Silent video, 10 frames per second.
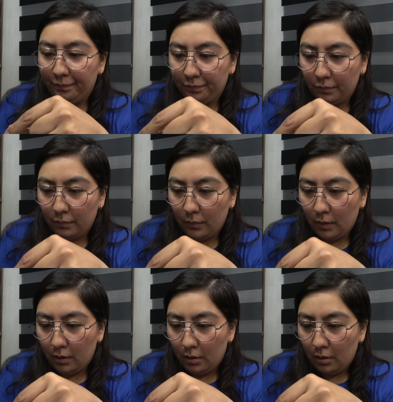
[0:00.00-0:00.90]

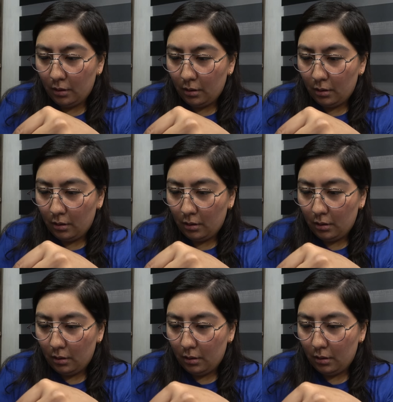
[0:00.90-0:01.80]

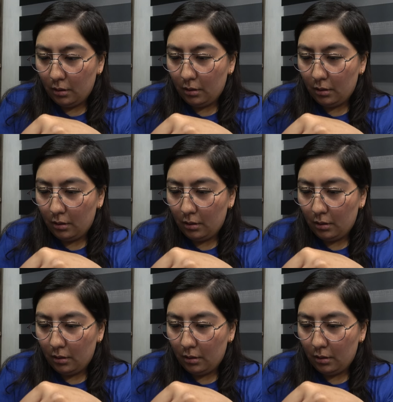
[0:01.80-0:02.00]
(silence)